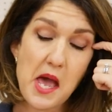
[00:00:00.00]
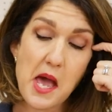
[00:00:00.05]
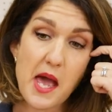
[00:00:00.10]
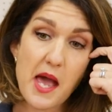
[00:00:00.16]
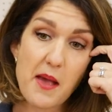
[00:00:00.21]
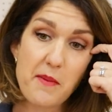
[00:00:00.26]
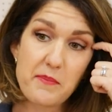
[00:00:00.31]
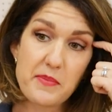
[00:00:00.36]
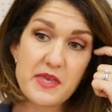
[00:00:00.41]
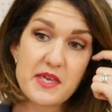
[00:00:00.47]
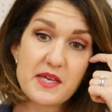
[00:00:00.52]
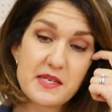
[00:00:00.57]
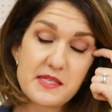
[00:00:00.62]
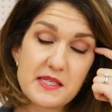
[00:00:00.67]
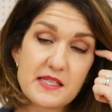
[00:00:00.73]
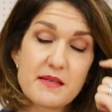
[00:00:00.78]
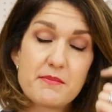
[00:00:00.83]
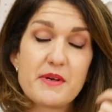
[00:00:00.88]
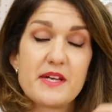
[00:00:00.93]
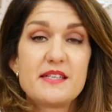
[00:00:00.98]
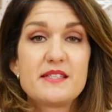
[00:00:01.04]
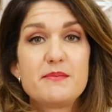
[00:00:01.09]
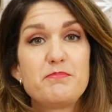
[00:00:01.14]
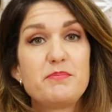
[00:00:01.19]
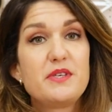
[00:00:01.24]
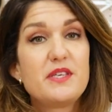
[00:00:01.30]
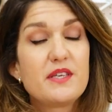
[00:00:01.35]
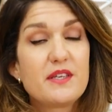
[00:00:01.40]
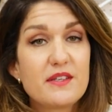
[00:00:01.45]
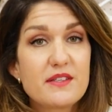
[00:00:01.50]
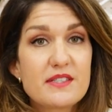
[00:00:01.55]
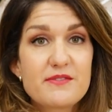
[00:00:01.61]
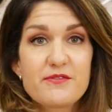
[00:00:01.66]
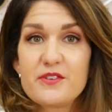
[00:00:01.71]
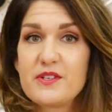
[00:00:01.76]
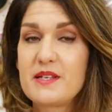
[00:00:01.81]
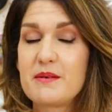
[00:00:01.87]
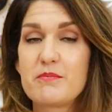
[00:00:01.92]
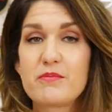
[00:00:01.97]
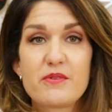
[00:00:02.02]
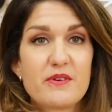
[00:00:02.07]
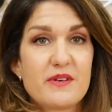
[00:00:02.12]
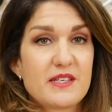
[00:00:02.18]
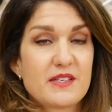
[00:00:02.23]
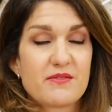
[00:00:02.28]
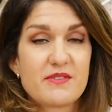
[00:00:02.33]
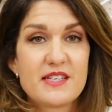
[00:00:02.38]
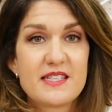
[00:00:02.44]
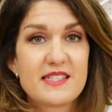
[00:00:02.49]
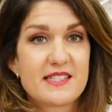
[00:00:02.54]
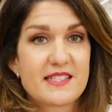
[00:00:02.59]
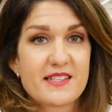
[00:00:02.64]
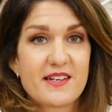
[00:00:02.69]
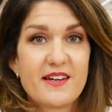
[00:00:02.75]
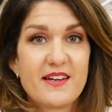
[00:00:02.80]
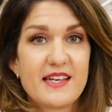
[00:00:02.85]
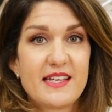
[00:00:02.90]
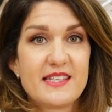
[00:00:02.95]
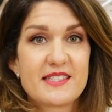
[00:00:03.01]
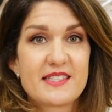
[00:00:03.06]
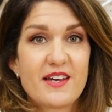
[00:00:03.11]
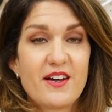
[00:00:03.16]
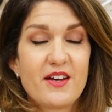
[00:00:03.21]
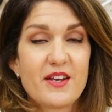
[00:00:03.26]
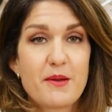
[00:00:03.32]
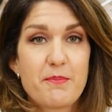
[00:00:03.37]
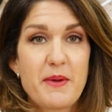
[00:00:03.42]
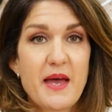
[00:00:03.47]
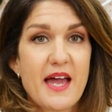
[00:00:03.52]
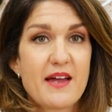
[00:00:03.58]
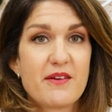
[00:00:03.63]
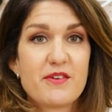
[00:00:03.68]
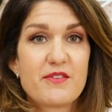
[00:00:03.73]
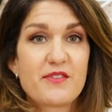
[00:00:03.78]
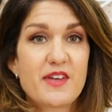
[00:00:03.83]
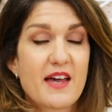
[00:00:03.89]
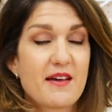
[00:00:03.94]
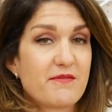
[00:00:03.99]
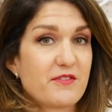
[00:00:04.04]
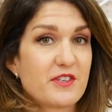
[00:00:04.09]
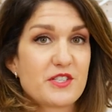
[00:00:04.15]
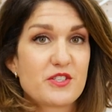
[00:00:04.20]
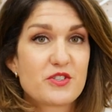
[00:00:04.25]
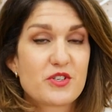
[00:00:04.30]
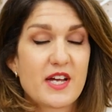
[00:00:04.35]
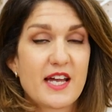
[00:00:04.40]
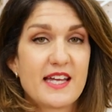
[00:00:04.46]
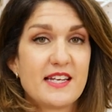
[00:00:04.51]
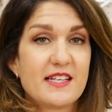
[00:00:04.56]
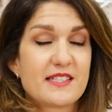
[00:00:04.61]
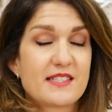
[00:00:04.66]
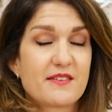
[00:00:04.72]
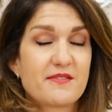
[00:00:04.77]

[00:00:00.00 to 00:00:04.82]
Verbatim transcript: You can do the most beautiful embroidery designs on a pair of canvas trainers.